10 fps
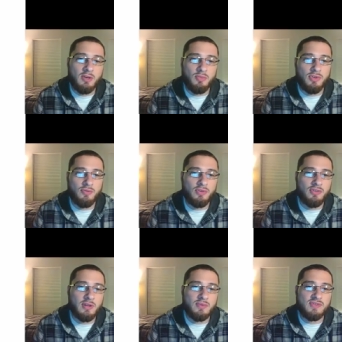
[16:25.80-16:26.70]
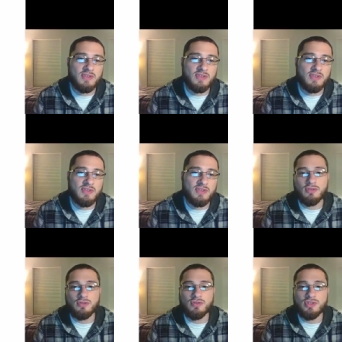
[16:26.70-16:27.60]
but the real name is the anterior
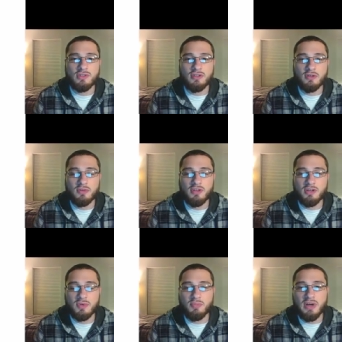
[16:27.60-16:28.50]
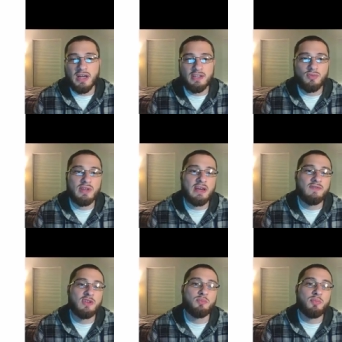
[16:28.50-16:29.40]
cruciate ligament. Behind it, we
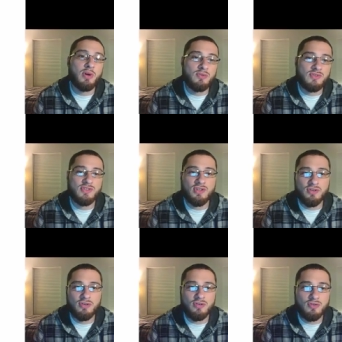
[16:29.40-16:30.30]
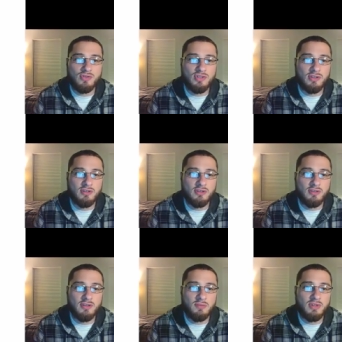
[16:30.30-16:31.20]
have the posterior cruciate
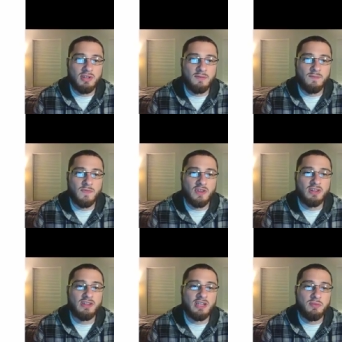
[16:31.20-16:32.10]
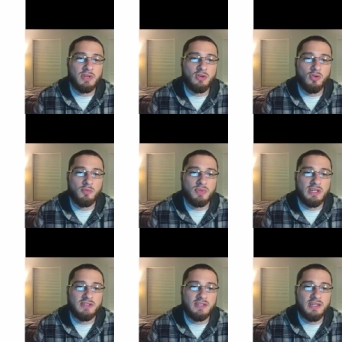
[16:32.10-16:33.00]
ligament, or
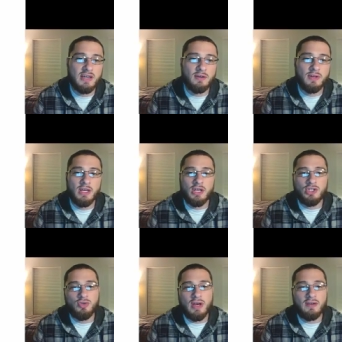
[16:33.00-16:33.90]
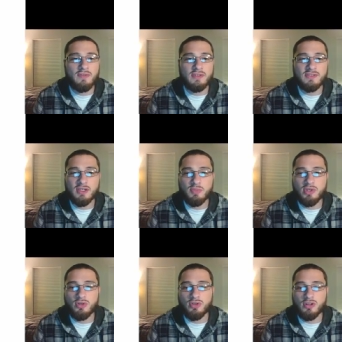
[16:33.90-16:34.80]
PCL. You have the
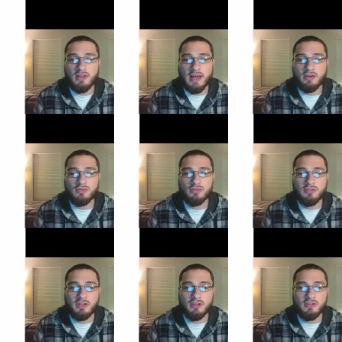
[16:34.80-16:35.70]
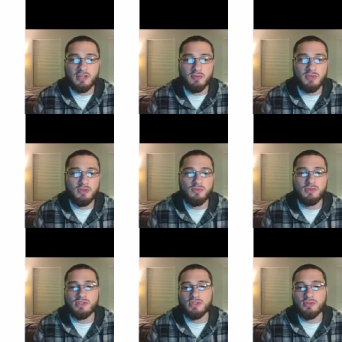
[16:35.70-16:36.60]
tibial collateral ligament,
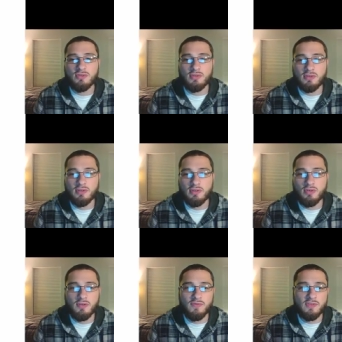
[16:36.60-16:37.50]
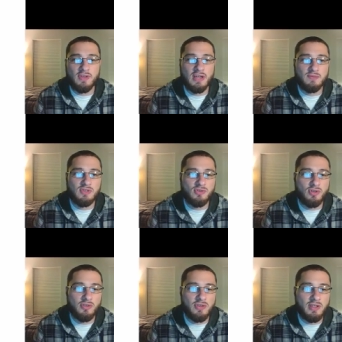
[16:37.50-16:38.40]
which oftentimes is
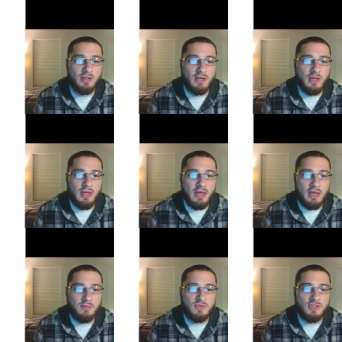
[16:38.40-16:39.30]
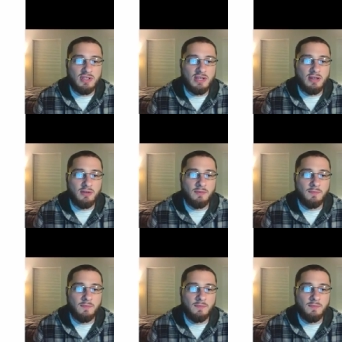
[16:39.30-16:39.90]
called the MCL.